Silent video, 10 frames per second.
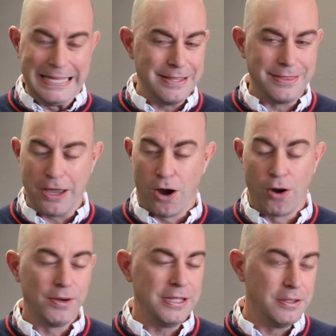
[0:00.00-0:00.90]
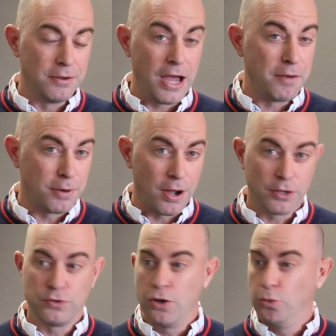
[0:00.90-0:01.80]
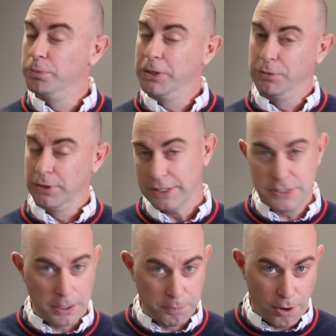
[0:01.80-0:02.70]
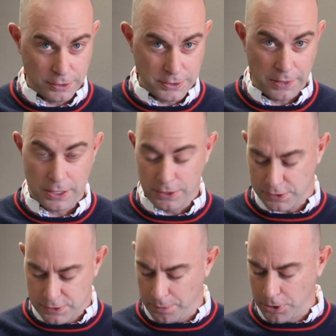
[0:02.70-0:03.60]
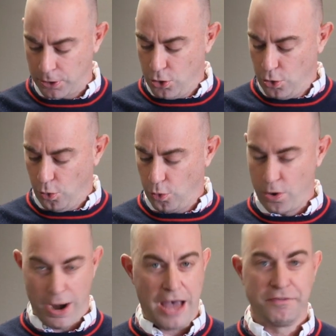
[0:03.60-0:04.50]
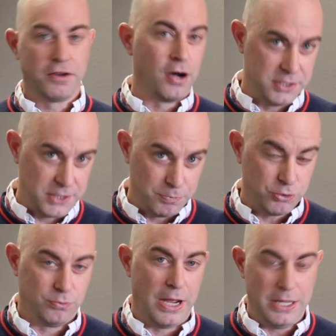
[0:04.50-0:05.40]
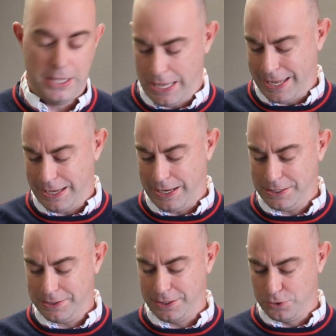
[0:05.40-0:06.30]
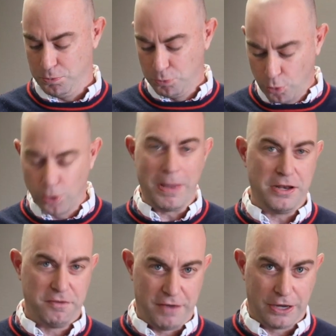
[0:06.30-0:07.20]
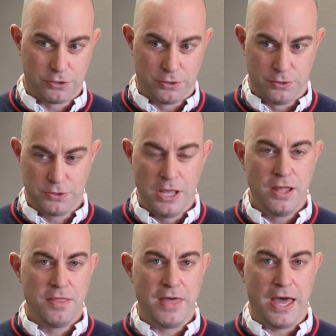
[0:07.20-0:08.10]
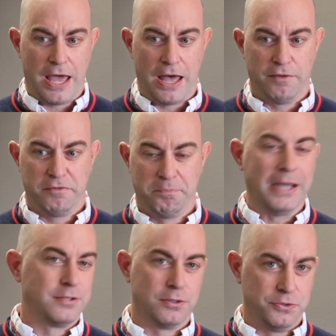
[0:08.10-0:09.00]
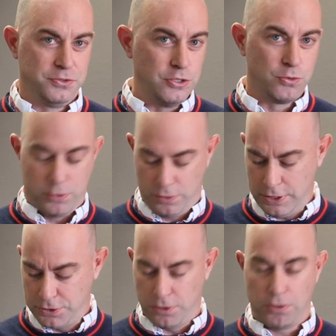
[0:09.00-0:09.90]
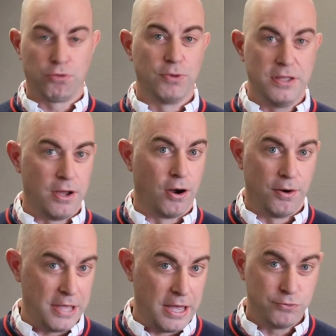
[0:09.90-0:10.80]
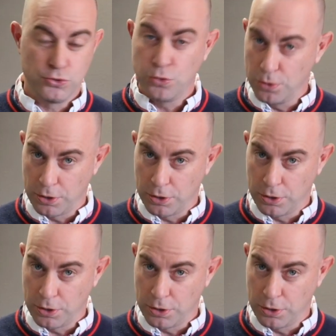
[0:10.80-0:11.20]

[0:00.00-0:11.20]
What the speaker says: they already either have products, will be releasing products at the end of the summer, or have concepts ready. And there's more manufacturers that have bicycles. These are the 3 that already have scooter